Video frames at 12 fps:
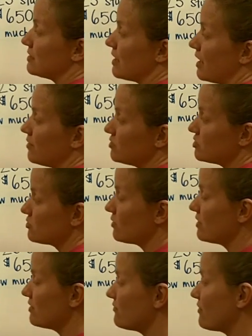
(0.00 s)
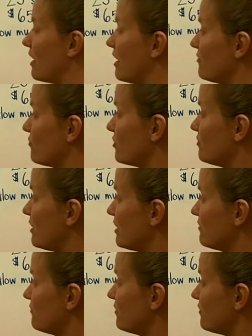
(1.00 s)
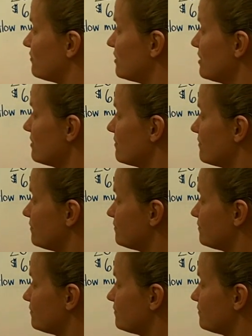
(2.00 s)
times 25 would make 50.